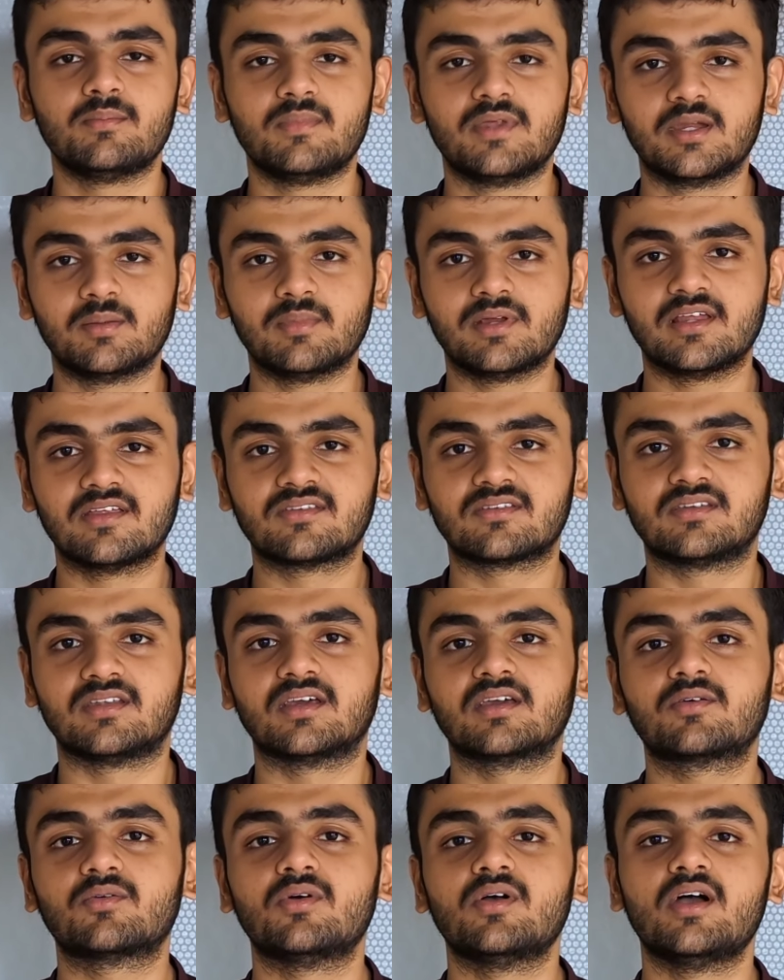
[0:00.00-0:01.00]

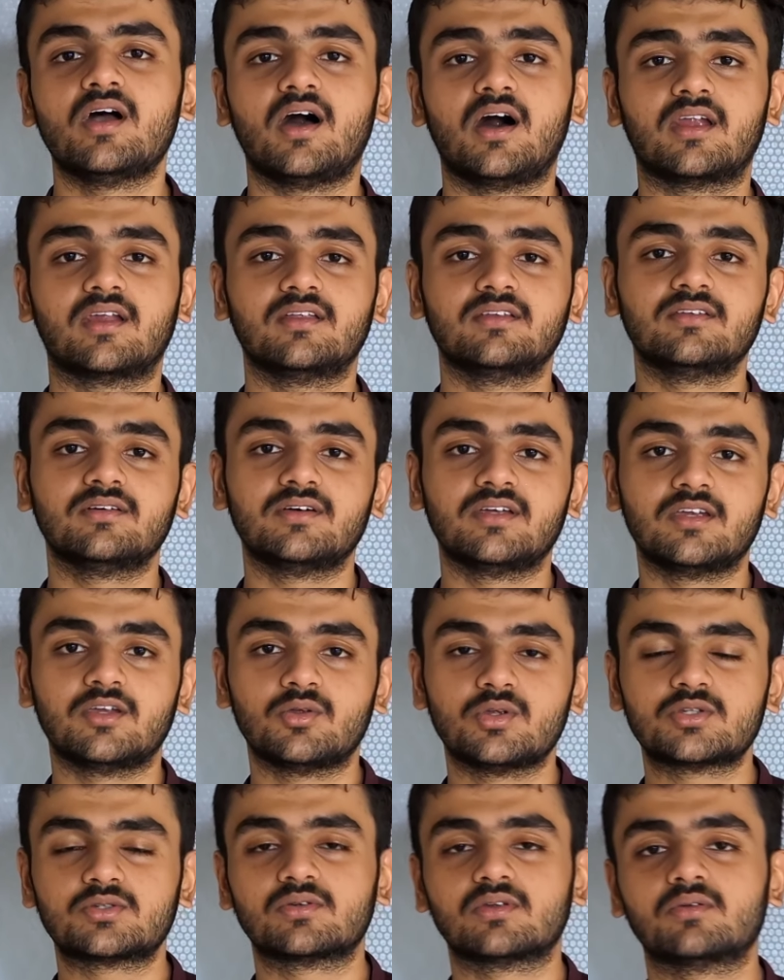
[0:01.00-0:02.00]
minimalistic, another
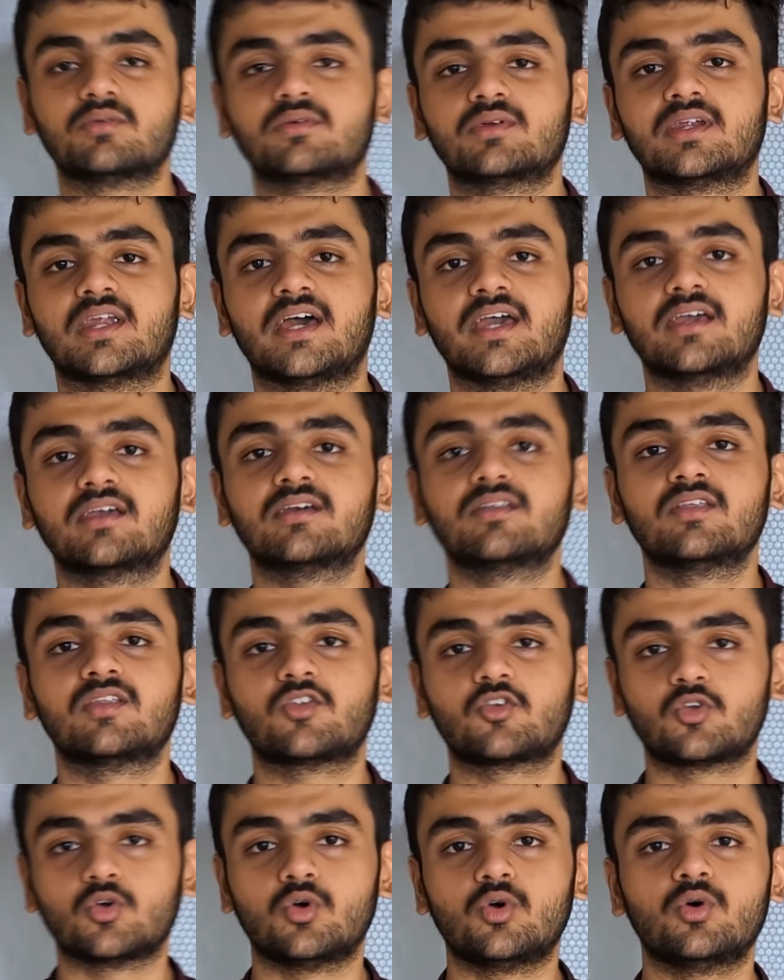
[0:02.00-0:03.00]
individual would like
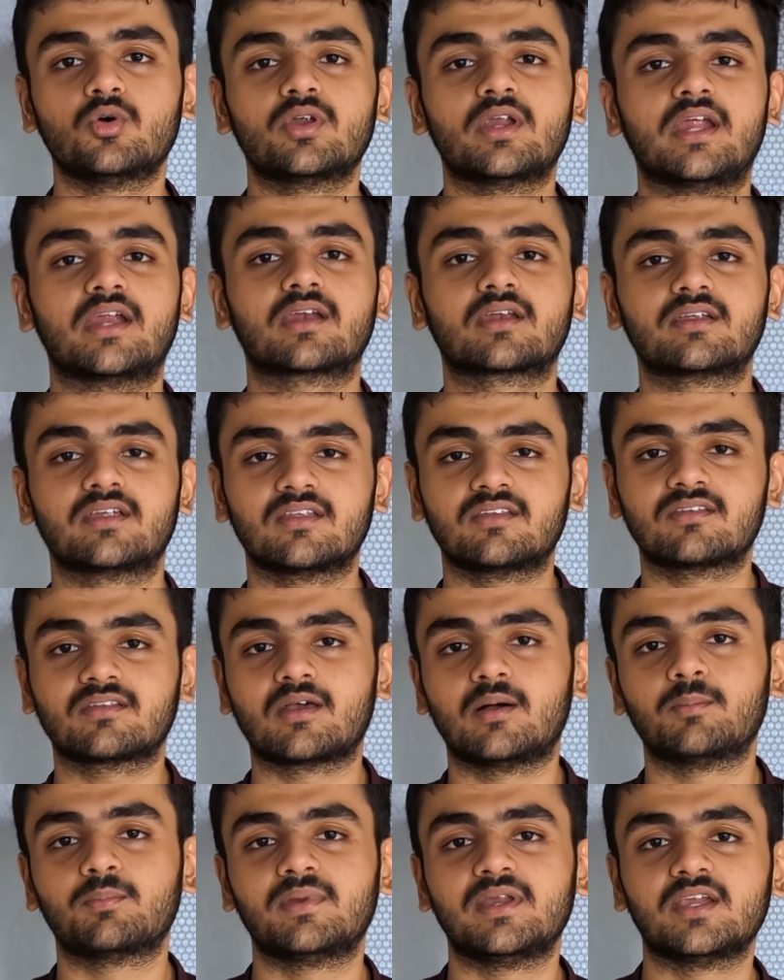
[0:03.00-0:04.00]
stone and
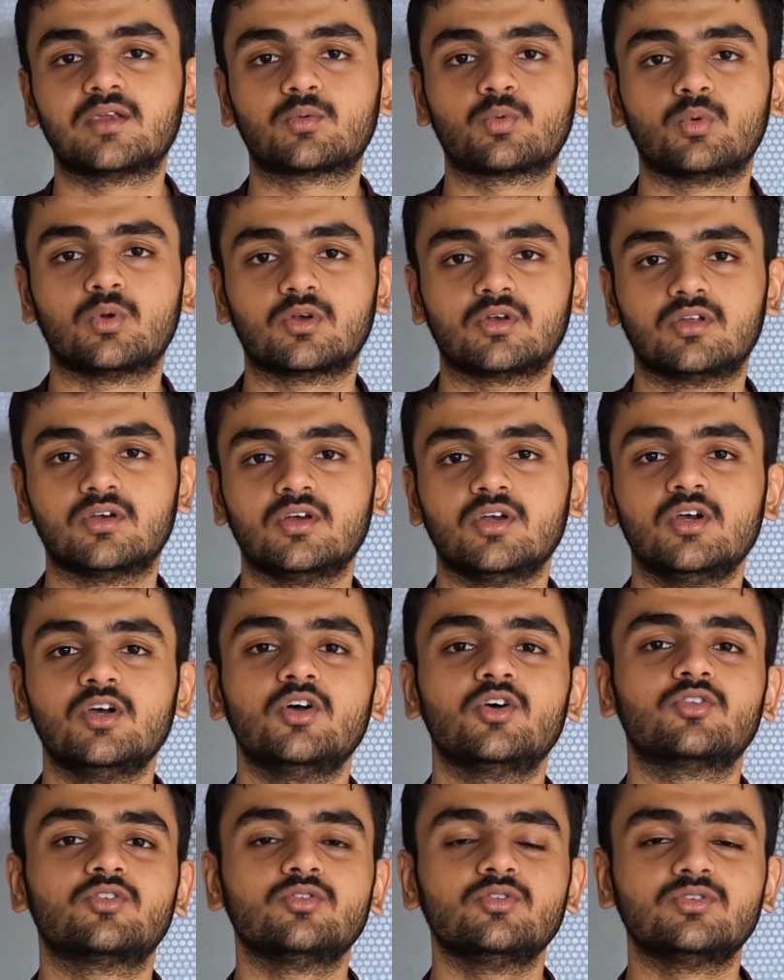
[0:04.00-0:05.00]
just complete wood.
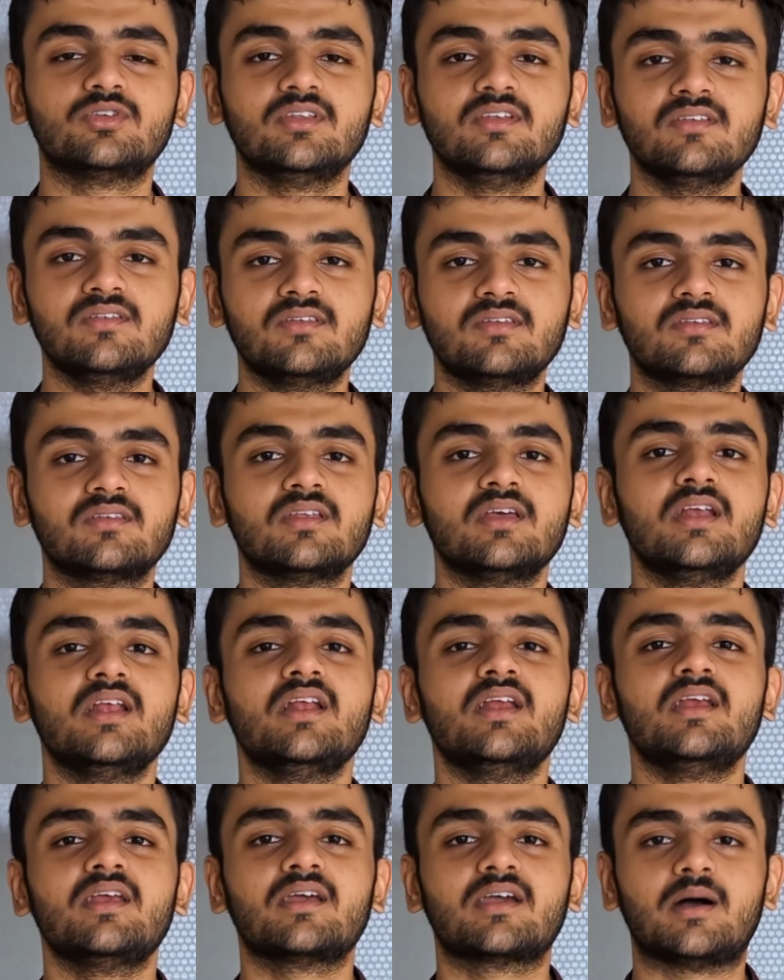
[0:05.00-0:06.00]
So this
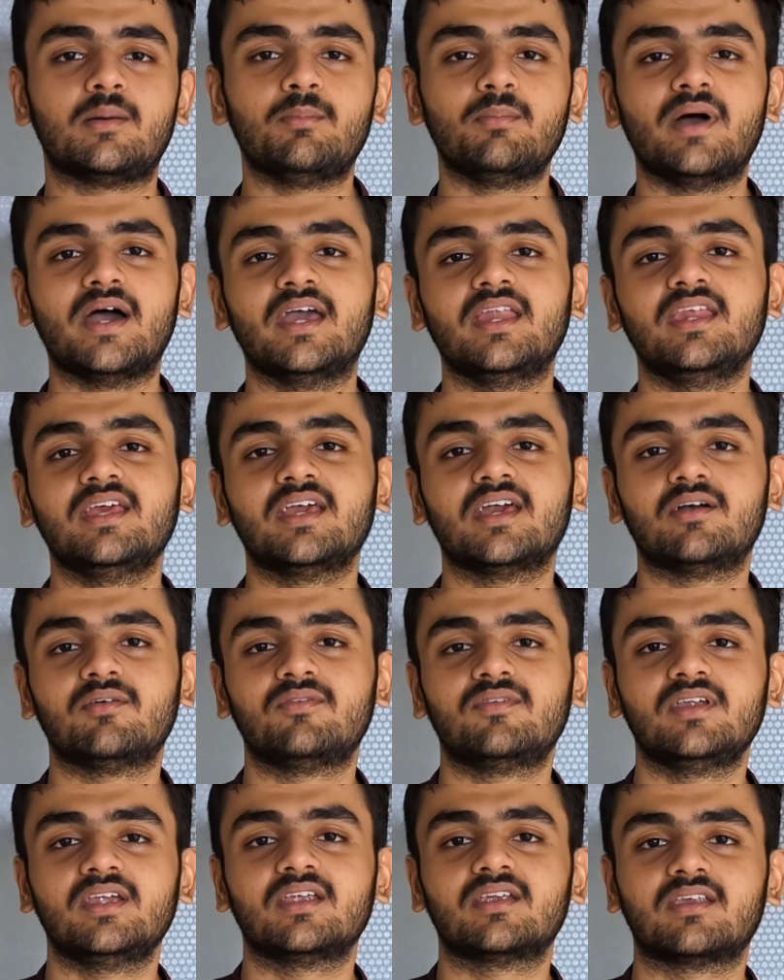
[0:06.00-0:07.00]
combining
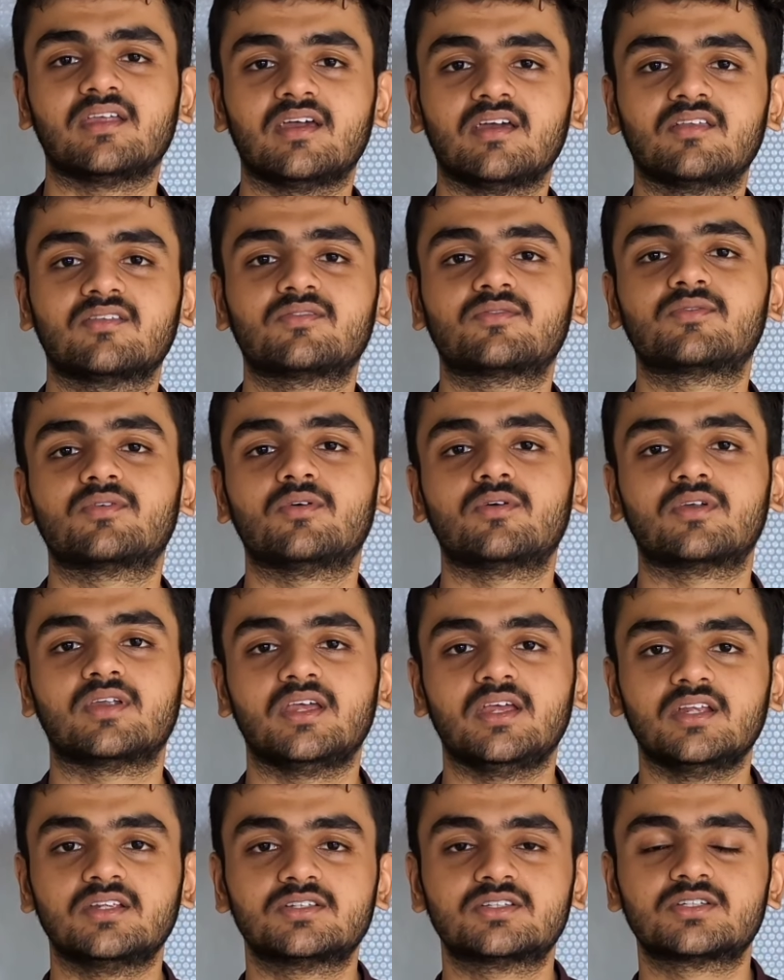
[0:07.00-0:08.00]
every taste for
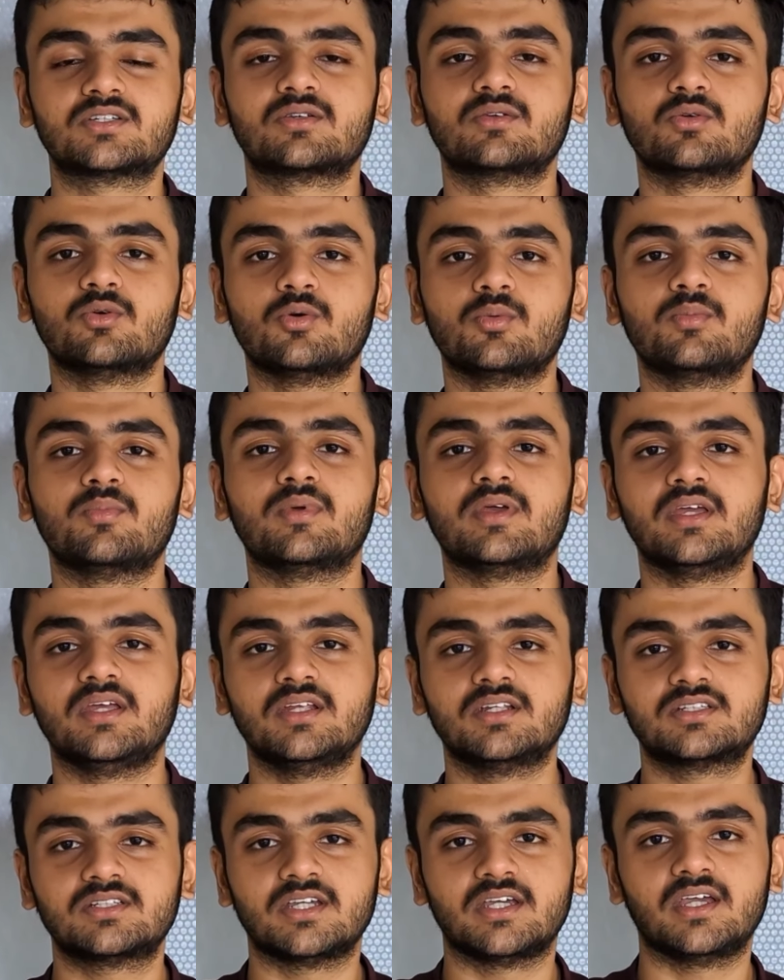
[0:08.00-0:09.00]
each room,
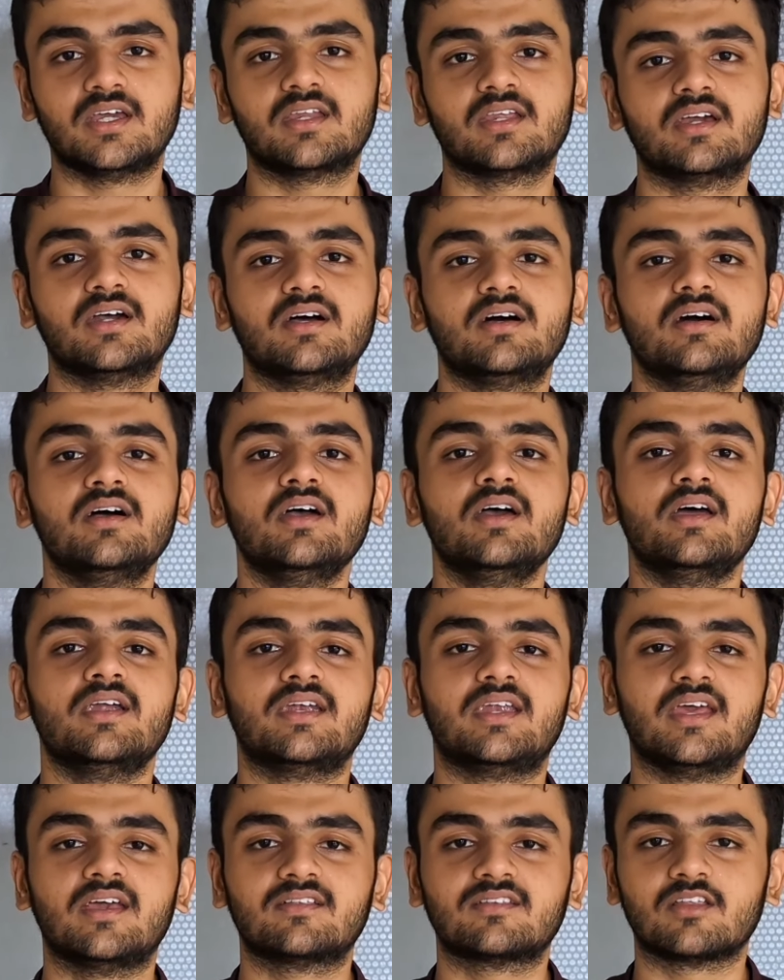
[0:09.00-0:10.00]
each area
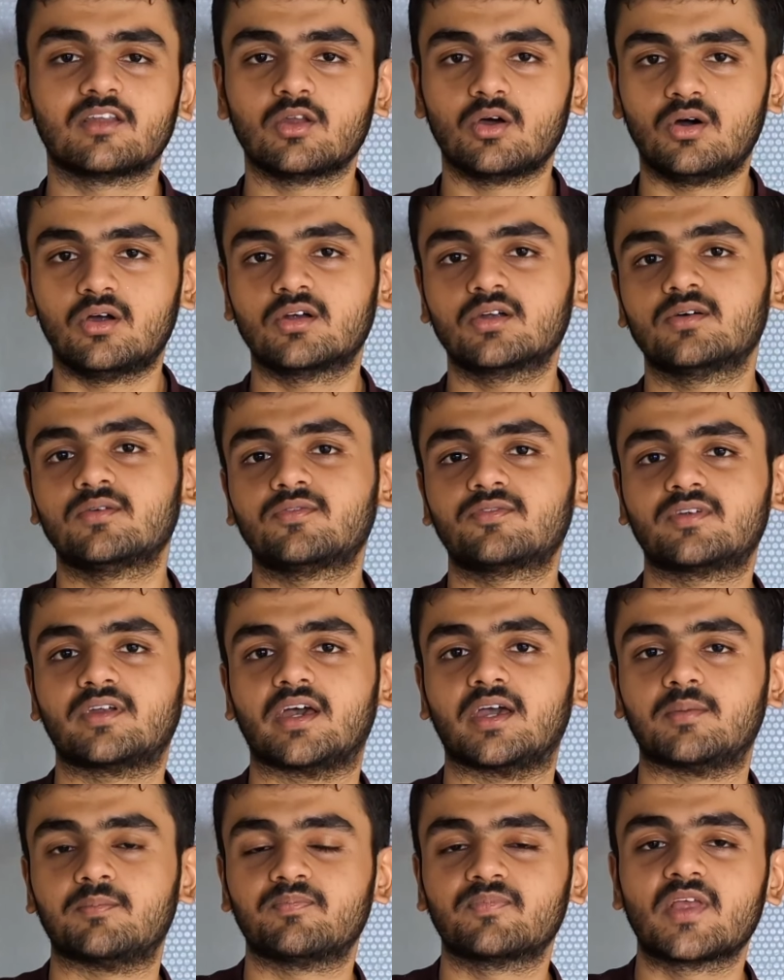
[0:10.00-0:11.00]
takes a lot of
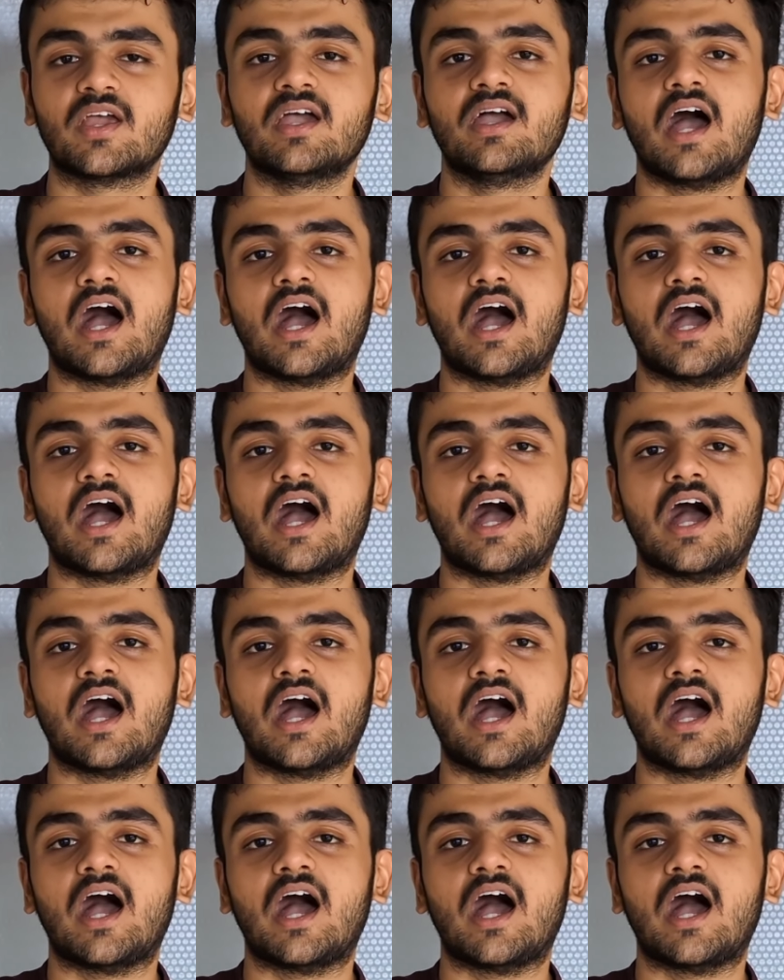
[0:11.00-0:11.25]
time.